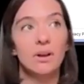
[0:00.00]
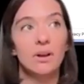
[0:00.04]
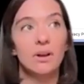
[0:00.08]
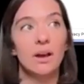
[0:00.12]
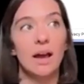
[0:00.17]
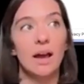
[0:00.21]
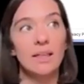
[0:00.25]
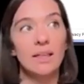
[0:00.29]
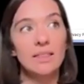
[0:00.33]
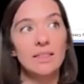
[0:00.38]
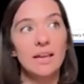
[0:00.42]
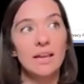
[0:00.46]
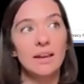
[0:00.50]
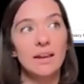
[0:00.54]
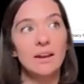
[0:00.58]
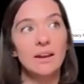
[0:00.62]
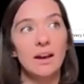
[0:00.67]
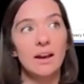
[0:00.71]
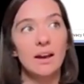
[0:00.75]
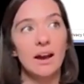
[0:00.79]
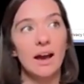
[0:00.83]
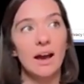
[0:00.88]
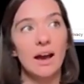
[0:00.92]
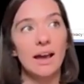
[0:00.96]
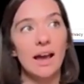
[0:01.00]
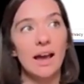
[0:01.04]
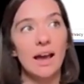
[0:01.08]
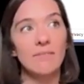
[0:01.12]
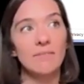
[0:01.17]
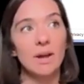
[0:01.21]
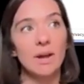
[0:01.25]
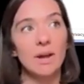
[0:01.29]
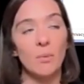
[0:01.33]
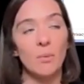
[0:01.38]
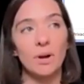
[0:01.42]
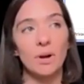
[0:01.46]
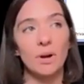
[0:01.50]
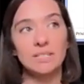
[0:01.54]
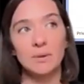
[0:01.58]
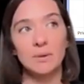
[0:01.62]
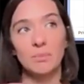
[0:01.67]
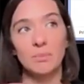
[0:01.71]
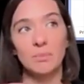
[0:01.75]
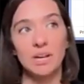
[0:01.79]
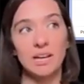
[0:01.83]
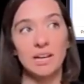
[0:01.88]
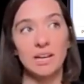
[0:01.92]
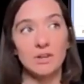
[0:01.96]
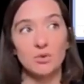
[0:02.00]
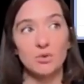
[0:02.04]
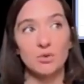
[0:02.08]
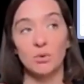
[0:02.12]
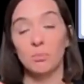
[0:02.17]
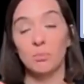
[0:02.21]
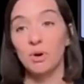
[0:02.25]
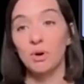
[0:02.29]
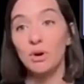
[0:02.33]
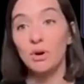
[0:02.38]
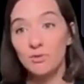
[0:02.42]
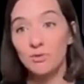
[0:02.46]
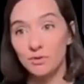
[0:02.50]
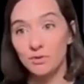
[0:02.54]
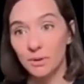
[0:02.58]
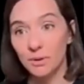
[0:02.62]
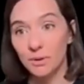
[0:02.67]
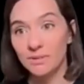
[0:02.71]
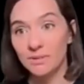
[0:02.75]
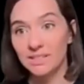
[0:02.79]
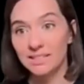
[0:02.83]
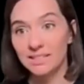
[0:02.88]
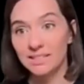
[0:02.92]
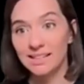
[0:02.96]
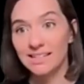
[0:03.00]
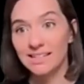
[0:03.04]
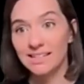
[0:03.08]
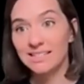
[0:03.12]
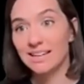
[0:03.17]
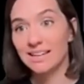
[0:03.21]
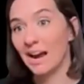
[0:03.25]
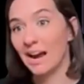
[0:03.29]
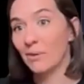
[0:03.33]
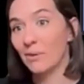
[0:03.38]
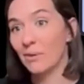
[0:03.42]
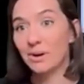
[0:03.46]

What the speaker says: And then I have a when somebody is removed from this list,